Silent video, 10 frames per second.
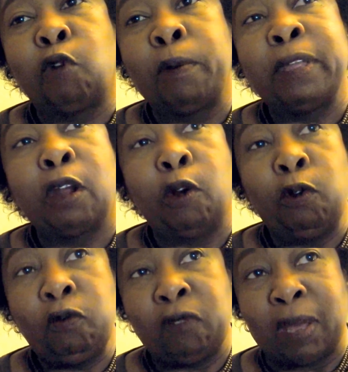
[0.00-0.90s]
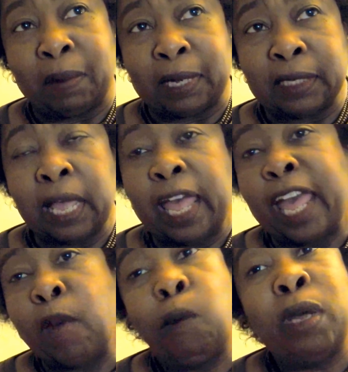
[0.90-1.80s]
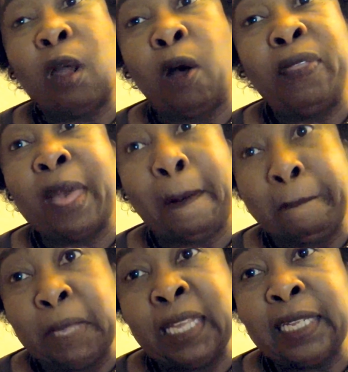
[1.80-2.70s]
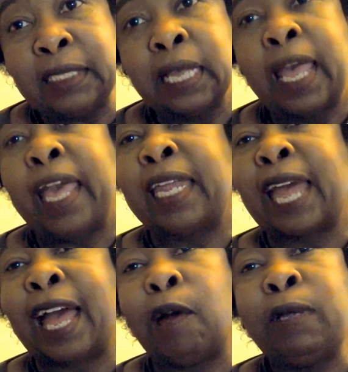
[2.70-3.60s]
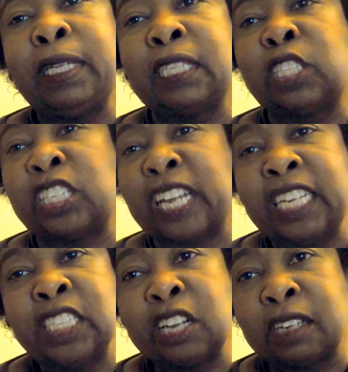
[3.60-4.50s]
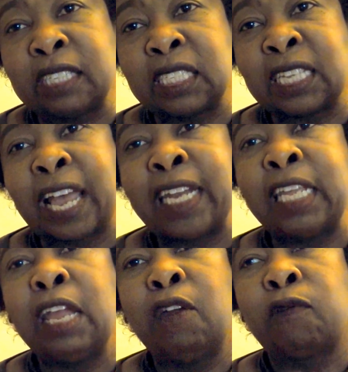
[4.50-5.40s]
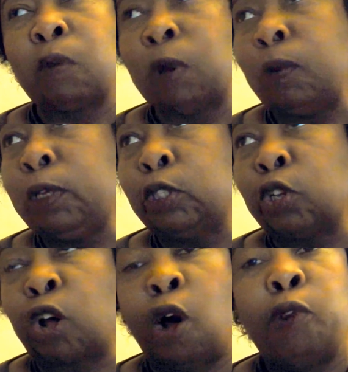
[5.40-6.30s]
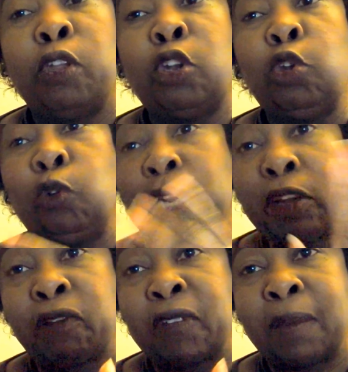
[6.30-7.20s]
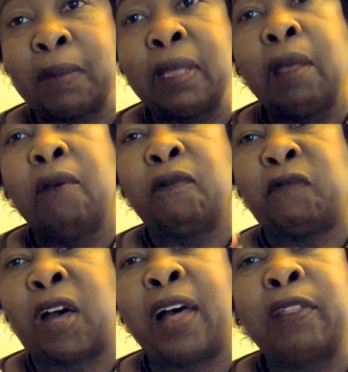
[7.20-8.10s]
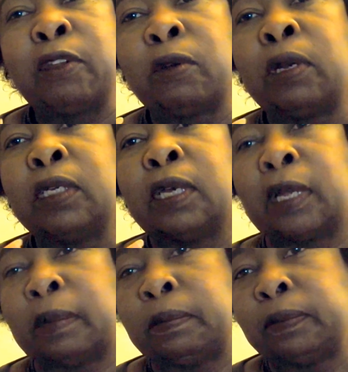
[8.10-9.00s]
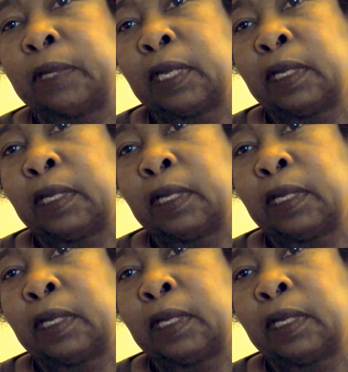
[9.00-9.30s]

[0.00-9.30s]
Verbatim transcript: form their own families, and what all that means, and how it is a change in our society from what we used to call the nuclear family father, um,